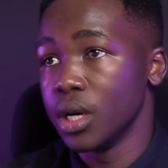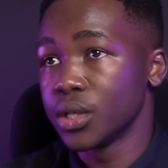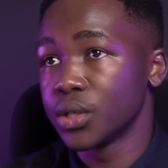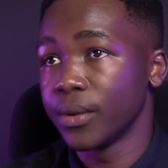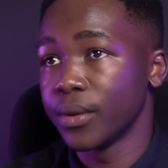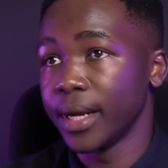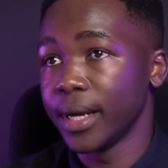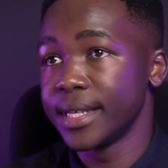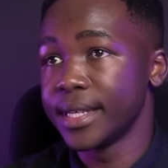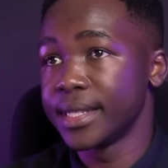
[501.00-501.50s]
So
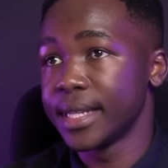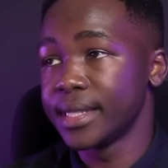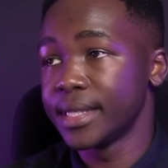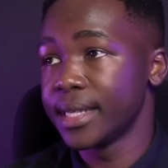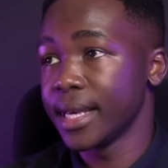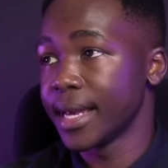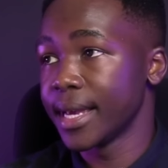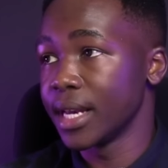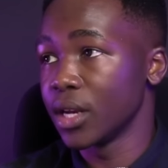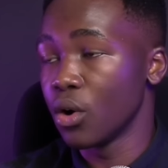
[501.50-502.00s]
that is the
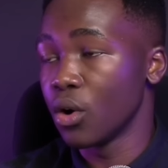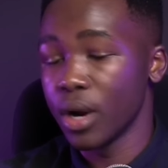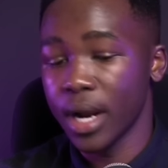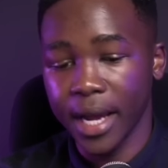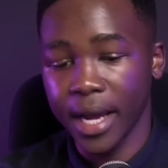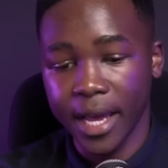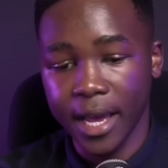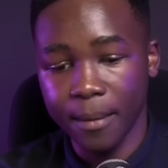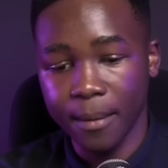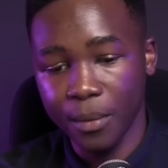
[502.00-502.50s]
second corner
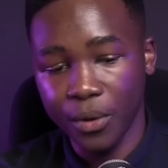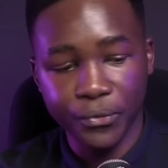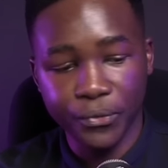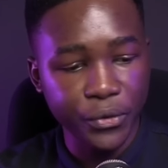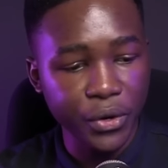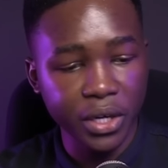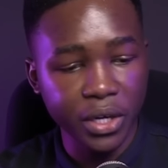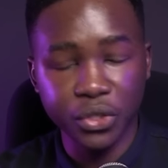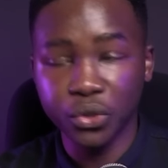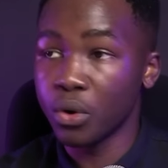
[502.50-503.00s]
game. If
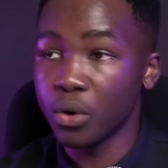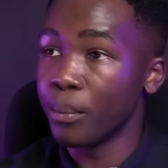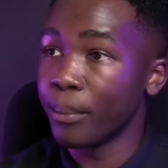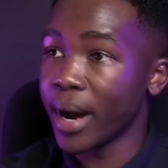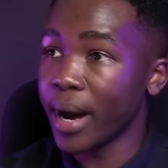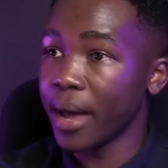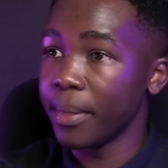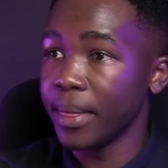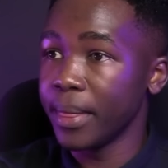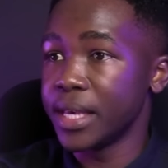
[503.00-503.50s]
you are to
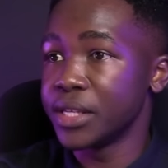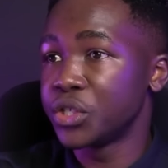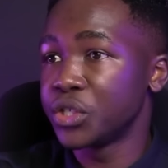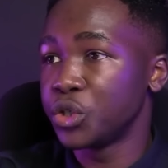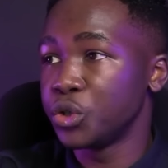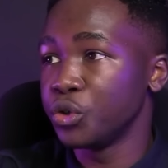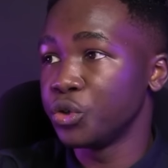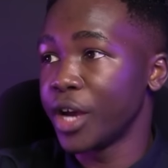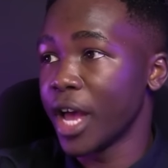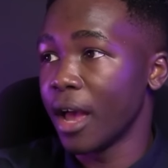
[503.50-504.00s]
combine these
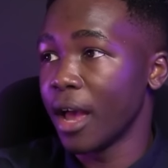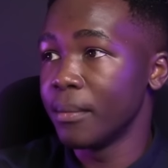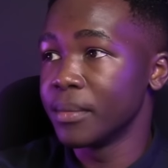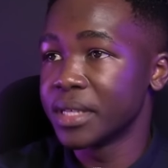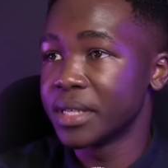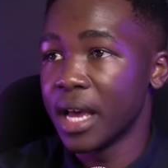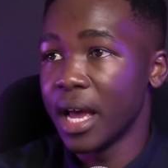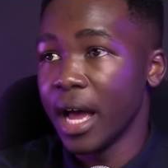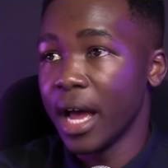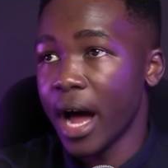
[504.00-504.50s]
two
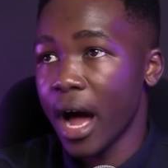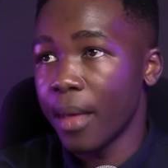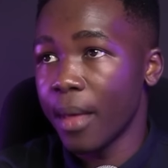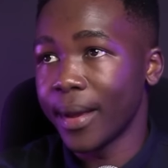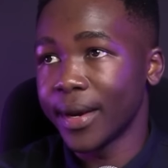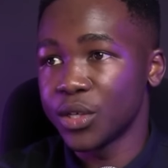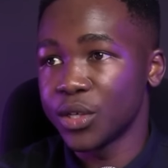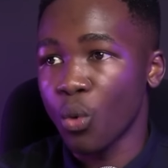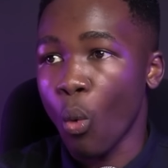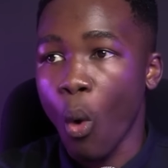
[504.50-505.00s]
games,
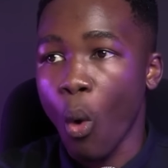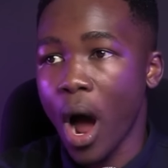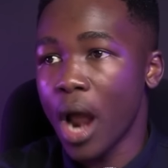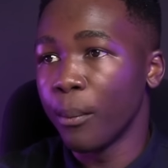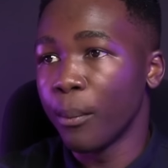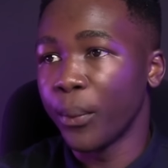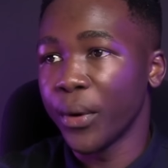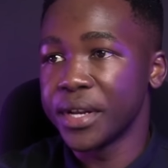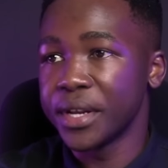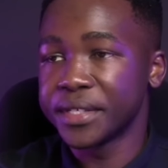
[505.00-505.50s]
that is
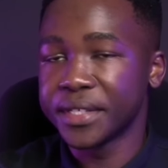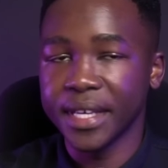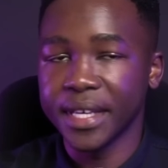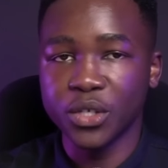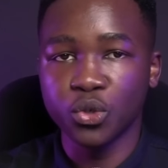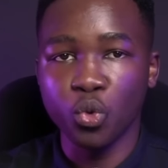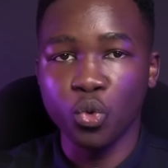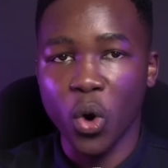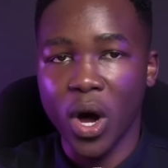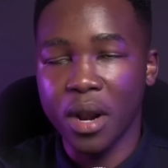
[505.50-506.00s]

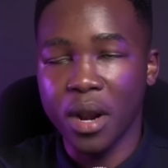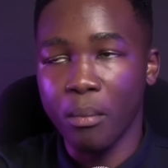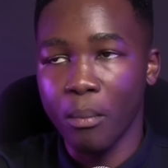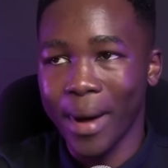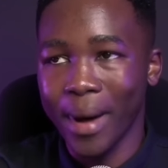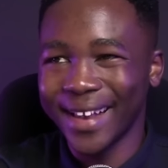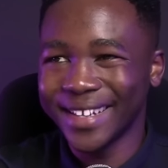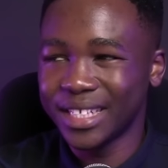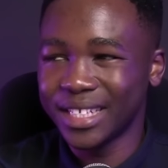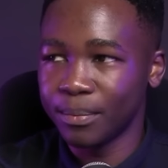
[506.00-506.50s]
1.61
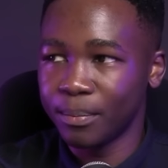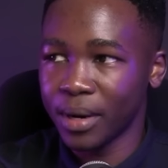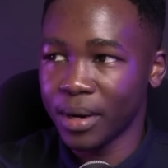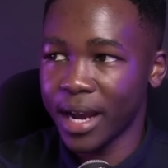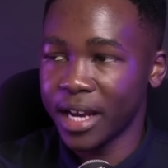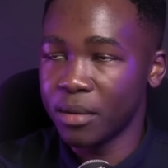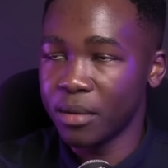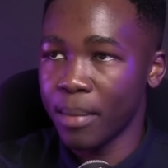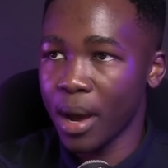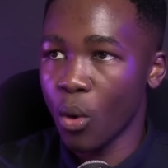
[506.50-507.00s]

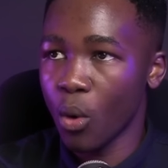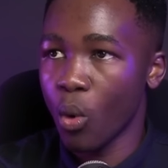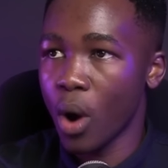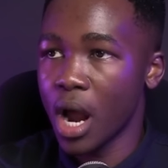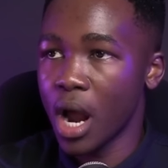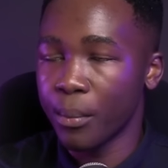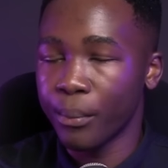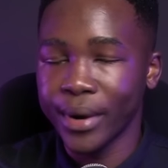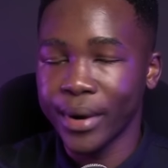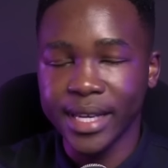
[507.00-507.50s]
multiplied by
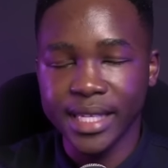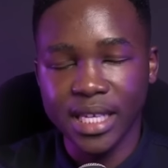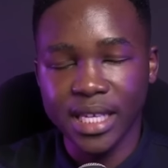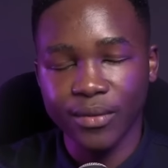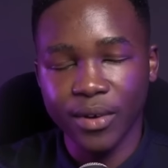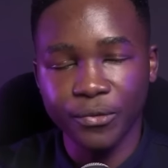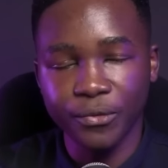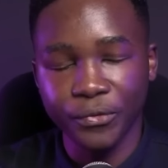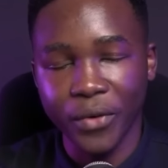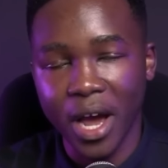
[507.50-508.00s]

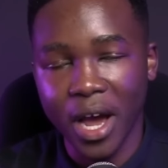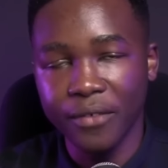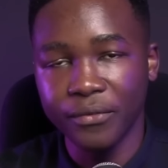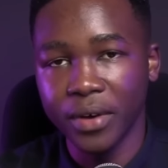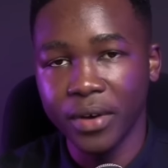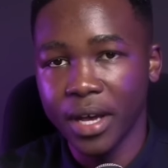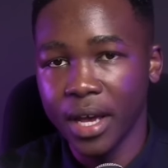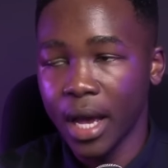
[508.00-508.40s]
1.75.